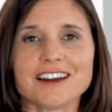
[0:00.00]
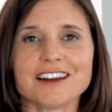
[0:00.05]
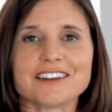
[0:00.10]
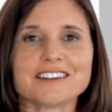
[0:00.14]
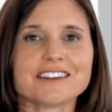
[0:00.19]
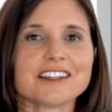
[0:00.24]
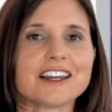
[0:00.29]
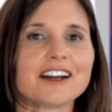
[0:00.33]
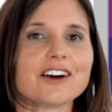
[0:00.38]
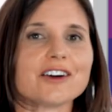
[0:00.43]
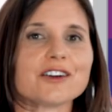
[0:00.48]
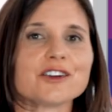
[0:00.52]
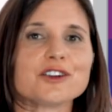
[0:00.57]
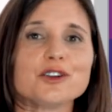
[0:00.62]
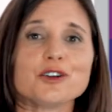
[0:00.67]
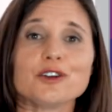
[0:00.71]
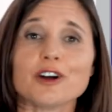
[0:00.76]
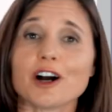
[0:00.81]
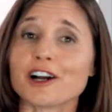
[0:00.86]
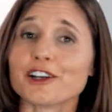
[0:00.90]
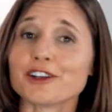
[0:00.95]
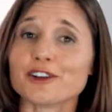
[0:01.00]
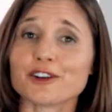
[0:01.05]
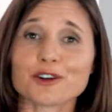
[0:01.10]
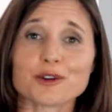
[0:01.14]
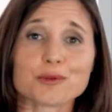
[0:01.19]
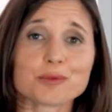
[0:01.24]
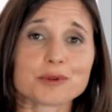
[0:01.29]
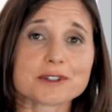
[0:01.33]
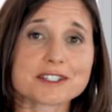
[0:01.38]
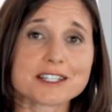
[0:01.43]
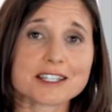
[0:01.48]
Now, you, I know
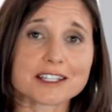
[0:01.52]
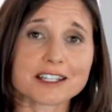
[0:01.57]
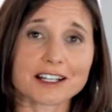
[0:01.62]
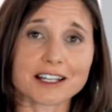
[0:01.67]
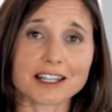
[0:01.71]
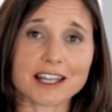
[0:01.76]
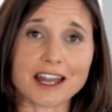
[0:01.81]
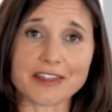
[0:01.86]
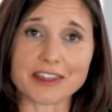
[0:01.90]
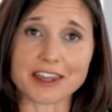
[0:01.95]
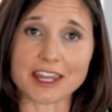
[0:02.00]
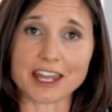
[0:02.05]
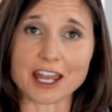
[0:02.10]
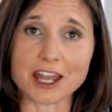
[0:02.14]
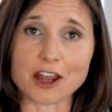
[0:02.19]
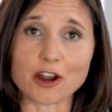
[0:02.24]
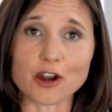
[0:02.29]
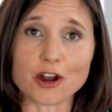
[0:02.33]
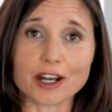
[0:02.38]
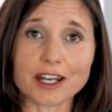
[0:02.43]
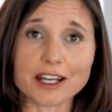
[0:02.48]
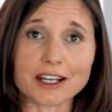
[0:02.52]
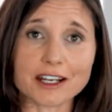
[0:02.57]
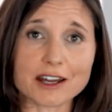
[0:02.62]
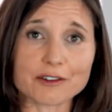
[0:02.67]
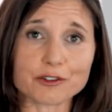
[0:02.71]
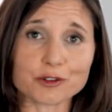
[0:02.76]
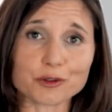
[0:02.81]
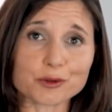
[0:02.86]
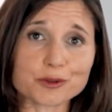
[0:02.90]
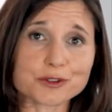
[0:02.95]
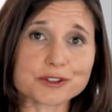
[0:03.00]
particularly at the early
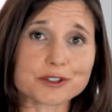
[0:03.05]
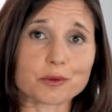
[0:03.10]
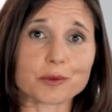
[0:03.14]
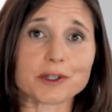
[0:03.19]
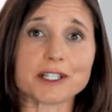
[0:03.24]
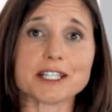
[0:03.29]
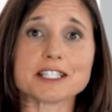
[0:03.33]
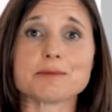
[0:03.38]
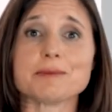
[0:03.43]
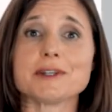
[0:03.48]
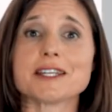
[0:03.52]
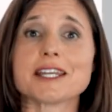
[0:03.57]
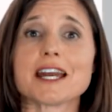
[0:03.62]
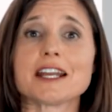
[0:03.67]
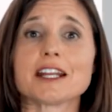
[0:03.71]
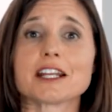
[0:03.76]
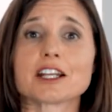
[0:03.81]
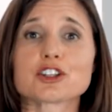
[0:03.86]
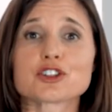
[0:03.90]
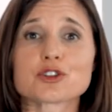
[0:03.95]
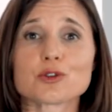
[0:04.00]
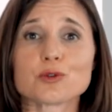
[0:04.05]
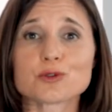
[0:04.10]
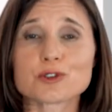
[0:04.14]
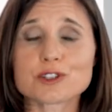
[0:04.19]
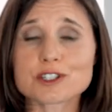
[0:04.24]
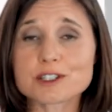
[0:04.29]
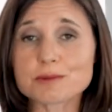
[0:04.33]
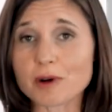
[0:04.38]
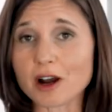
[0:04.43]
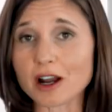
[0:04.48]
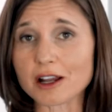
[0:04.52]
levels, we need to be getting
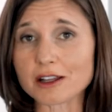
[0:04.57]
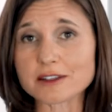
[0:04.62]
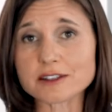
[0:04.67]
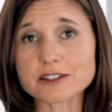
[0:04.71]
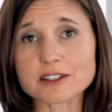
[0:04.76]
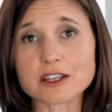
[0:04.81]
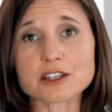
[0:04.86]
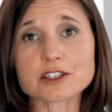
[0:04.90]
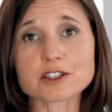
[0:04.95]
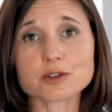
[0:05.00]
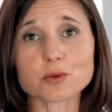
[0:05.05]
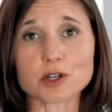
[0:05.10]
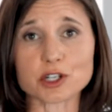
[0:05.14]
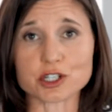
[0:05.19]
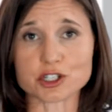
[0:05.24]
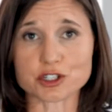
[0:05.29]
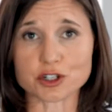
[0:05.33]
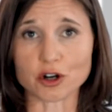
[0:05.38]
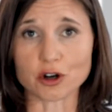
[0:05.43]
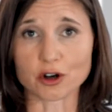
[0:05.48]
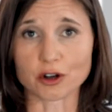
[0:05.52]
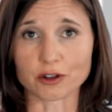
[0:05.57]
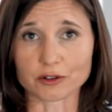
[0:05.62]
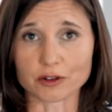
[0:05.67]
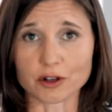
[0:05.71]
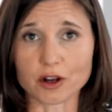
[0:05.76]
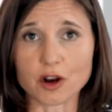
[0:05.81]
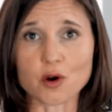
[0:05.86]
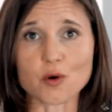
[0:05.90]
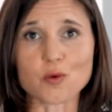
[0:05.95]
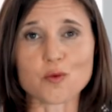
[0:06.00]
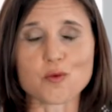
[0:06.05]
children's minds switched on
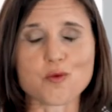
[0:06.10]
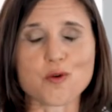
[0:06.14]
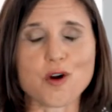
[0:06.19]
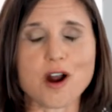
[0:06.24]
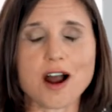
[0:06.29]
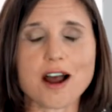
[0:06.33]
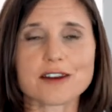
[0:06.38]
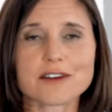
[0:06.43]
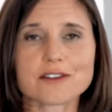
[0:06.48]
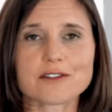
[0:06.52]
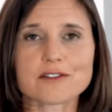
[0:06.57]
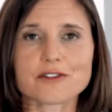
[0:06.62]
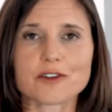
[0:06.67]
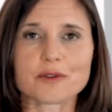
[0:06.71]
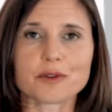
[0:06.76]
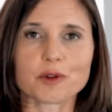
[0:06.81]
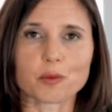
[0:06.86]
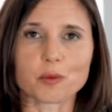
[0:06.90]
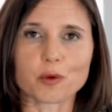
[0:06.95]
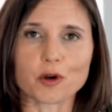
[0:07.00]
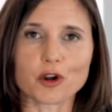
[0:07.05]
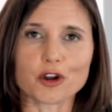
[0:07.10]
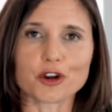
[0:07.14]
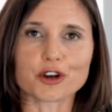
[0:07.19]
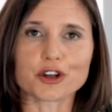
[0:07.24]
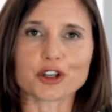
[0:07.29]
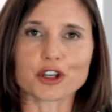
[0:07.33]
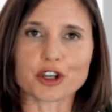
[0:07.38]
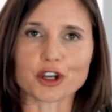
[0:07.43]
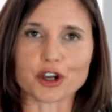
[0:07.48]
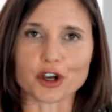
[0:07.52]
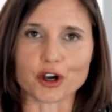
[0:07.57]
right from the word
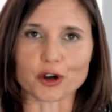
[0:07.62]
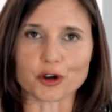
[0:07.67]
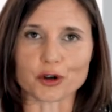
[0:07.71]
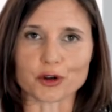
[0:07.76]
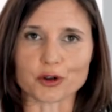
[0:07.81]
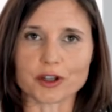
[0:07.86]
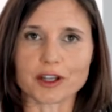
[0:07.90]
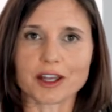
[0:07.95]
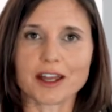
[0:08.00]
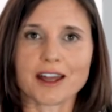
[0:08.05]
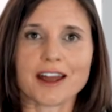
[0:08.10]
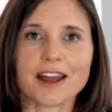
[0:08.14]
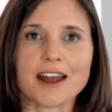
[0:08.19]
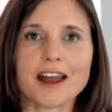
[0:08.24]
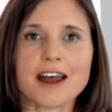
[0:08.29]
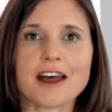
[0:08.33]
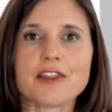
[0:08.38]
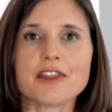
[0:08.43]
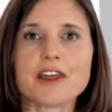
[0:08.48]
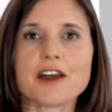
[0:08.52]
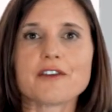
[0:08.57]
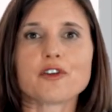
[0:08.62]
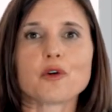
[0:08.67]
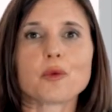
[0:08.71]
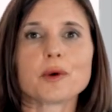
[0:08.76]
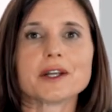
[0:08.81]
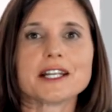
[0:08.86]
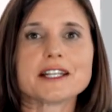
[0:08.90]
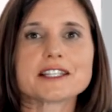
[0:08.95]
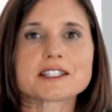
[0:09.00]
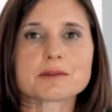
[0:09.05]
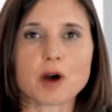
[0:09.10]
go. Therefore, we
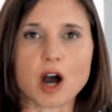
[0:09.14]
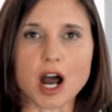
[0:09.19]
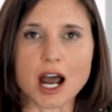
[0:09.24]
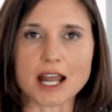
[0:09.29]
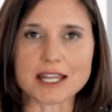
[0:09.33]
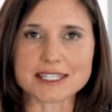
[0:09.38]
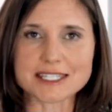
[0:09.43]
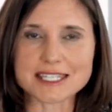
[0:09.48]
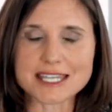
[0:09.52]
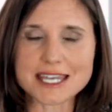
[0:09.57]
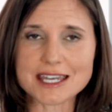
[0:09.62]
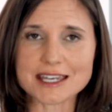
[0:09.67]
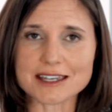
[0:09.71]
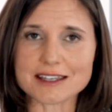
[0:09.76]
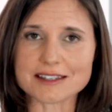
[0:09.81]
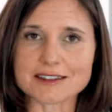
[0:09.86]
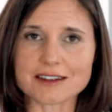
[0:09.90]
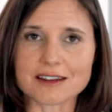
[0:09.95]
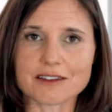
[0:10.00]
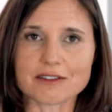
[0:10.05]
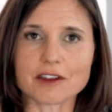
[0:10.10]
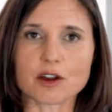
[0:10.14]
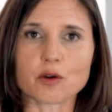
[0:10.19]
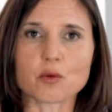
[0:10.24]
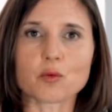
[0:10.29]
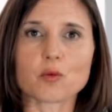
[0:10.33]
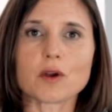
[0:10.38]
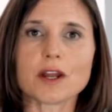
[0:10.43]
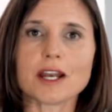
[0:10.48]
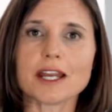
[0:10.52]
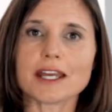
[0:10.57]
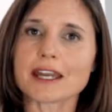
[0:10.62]
need some ideas that
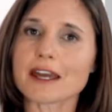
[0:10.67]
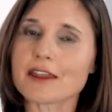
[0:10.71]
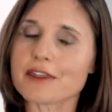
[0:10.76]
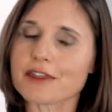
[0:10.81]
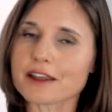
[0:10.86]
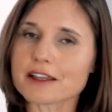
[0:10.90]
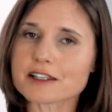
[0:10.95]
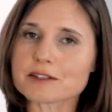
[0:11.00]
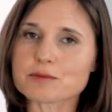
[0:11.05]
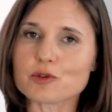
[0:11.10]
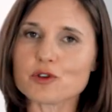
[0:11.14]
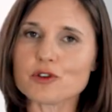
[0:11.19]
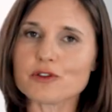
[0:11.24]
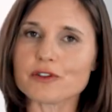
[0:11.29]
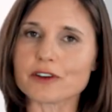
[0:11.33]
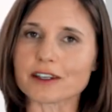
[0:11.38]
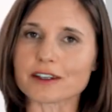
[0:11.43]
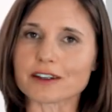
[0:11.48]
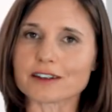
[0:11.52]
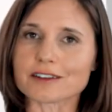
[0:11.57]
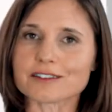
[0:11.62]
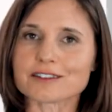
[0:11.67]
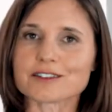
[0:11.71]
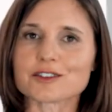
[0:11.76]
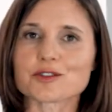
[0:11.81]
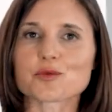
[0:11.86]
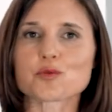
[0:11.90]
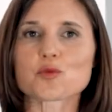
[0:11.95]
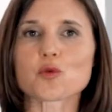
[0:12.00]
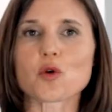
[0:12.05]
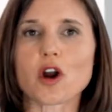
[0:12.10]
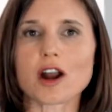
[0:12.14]
really get things moving
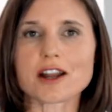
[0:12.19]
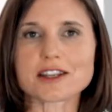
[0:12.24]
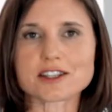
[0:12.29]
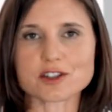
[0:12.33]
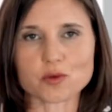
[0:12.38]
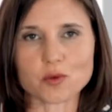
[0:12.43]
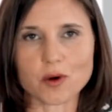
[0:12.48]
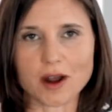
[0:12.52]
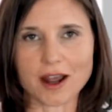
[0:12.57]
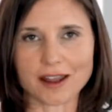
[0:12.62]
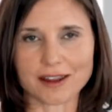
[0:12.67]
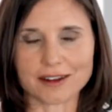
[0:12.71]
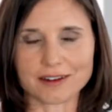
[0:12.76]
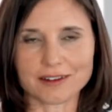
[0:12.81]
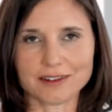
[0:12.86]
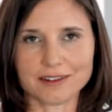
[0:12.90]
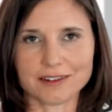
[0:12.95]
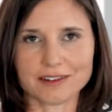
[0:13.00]
right away.